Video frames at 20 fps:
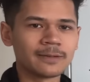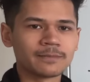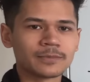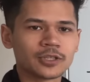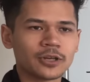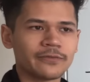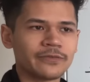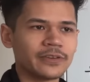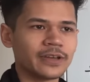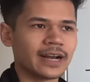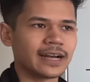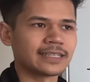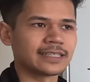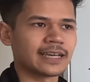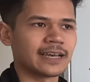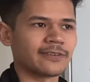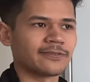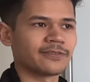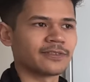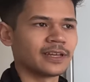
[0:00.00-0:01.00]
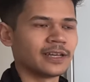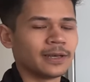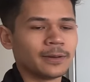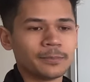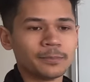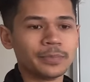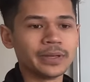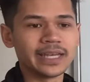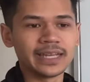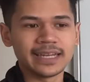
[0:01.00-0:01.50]
So if you guys have
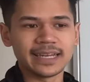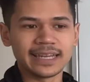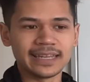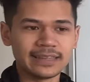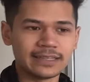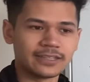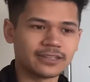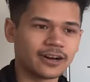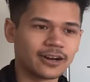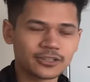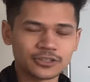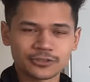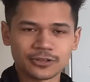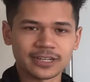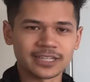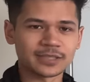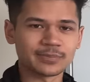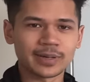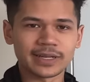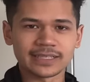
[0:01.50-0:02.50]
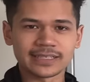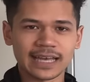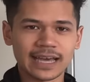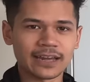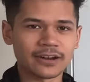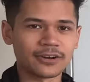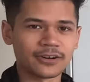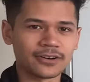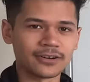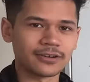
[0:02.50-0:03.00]
been in the dog training space
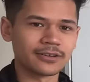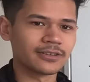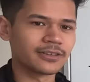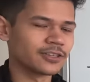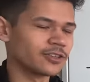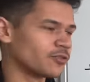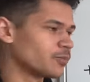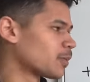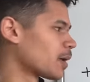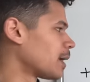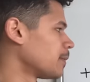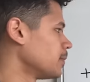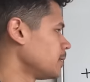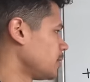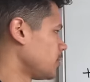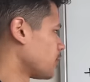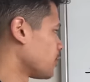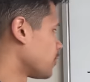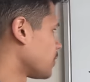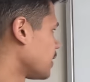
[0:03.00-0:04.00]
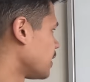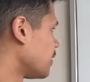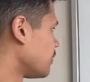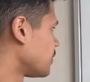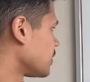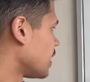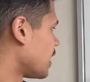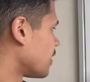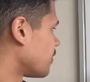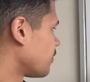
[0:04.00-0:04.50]
at all, you've probably heard of
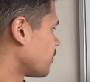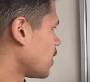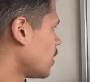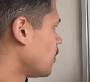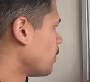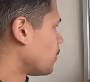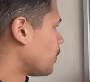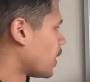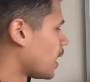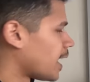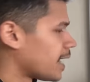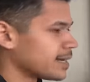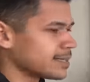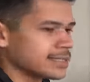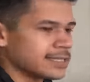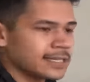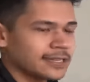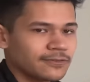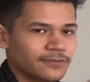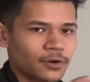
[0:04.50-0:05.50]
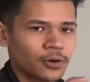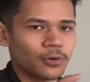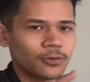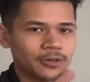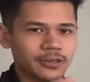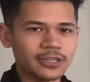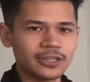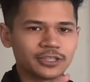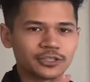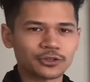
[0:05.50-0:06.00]
a lot of positive
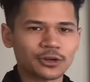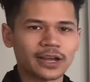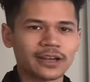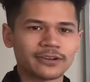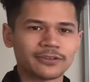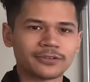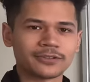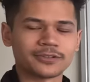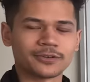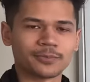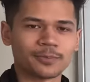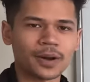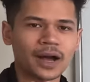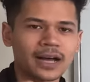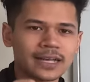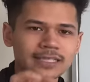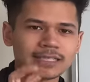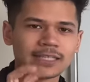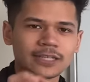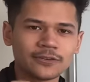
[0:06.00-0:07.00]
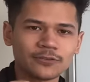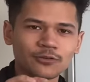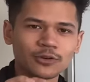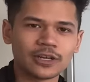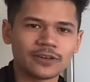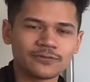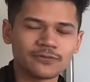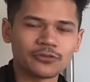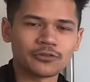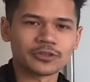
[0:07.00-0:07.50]
only trainers or positive
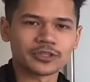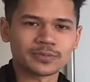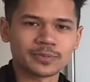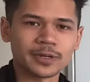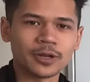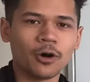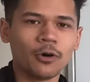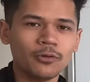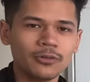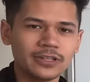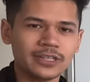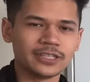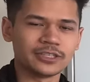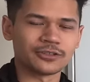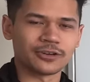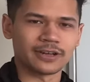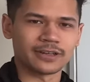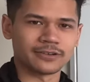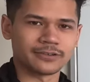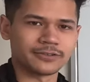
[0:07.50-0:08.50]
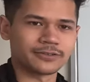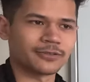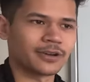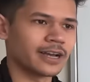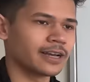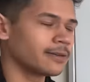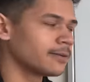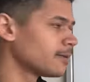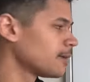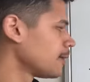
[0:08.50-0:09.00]
reinforcement only trainers,
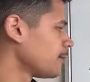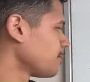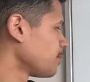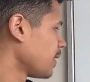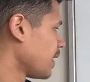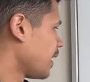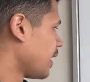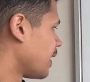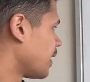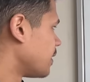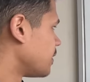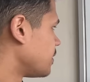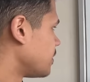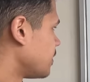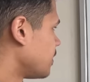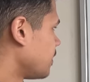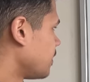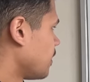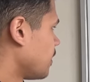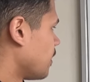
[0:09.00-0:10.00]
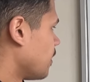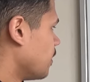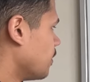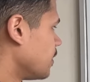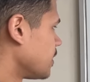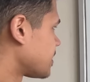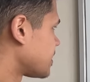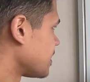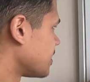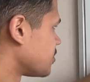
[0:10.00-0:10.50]
right? And
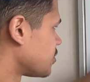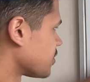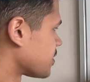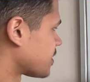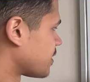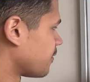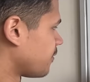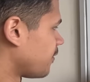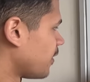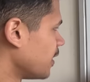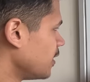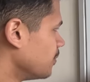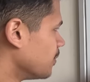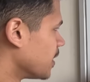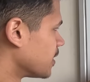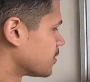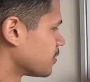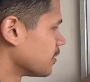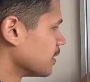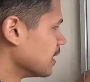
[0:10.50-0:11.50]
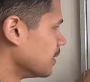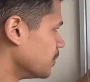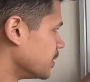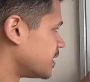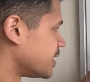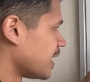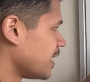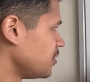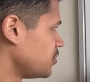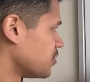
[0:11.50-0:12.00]
this is just the fundamental
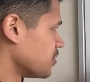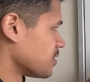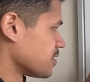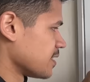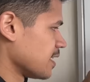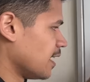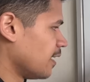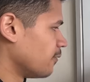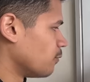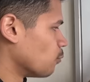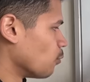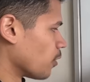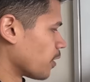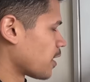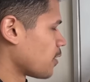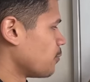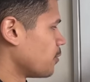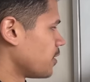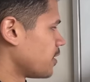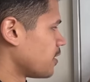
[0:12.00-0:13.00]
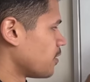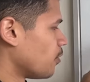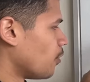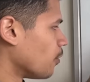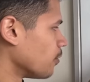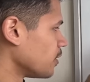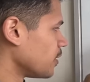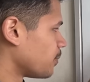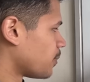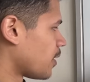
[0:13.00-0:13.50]
limitations of working within
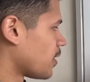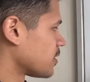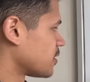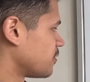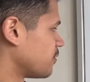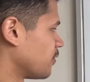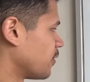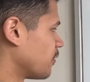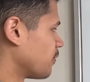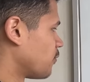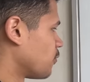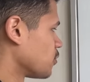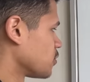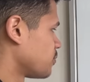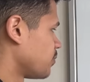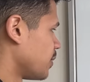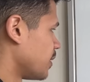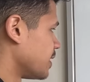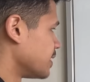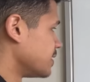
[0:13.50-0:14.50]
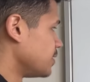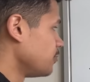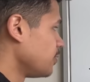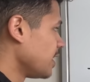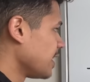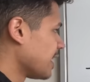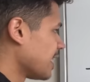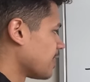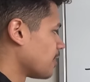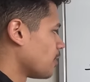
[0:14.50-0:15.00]
only positive reinforcement is you
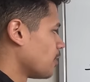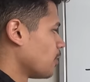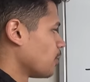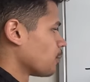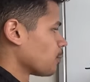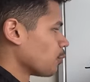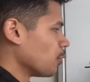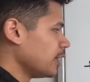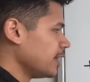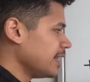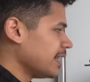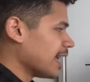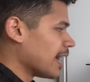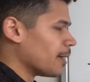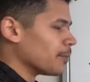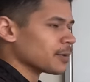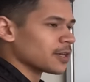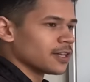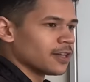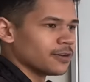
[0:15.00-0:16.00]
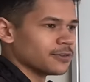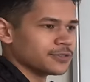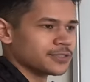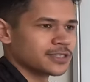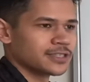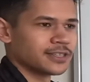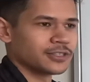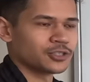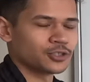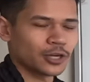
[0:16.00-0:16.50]
can get pretty damn
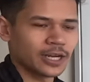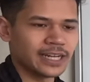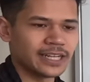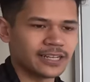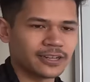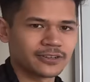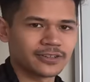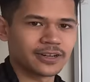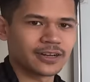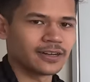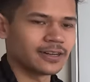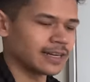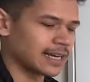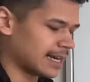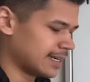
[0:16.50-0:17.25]
close to training your dog.